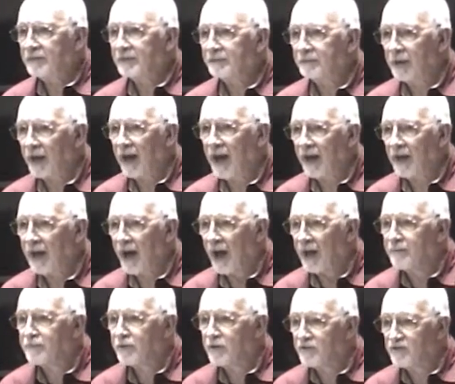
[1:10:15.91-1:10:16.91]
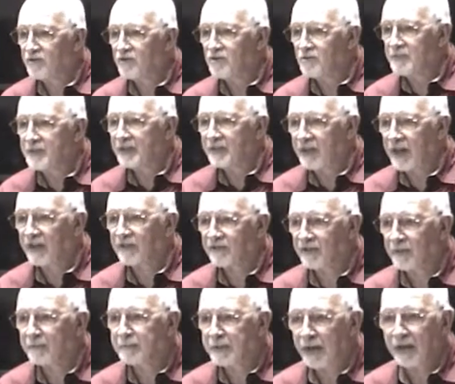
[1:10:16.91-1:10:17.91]
but I presume it takes
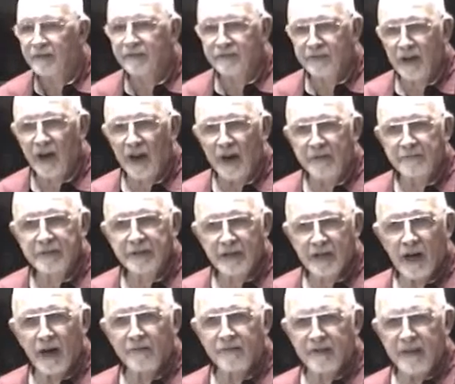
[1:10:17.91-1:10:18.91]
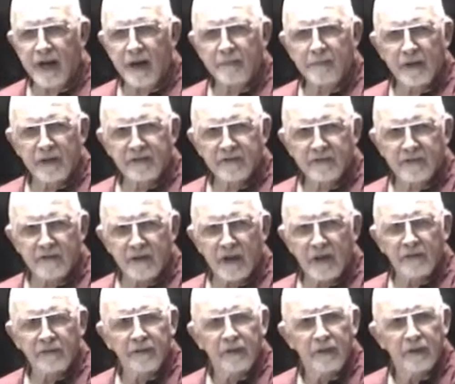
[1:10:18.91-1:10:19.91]
a bit of time to cover that much
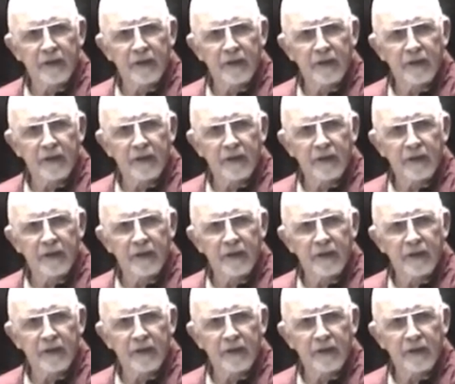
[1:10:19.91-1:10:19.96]
ground.